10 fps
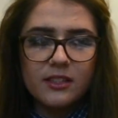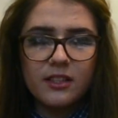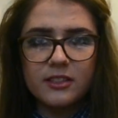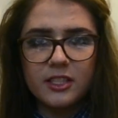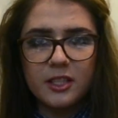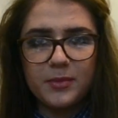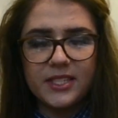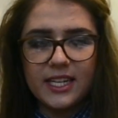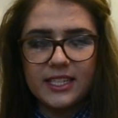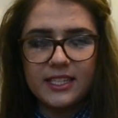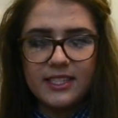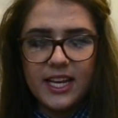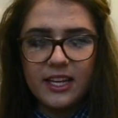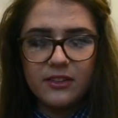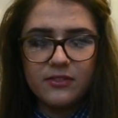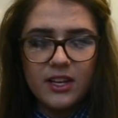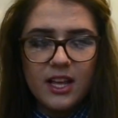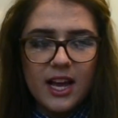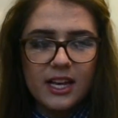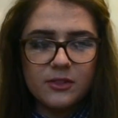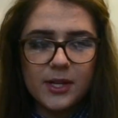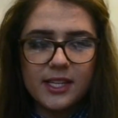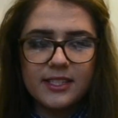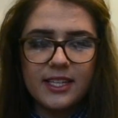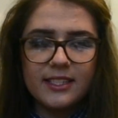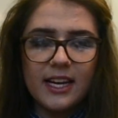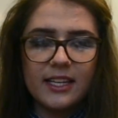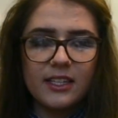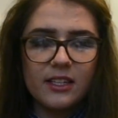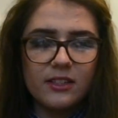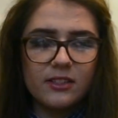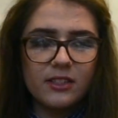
such as the protagonist Eve, as well as the antagonist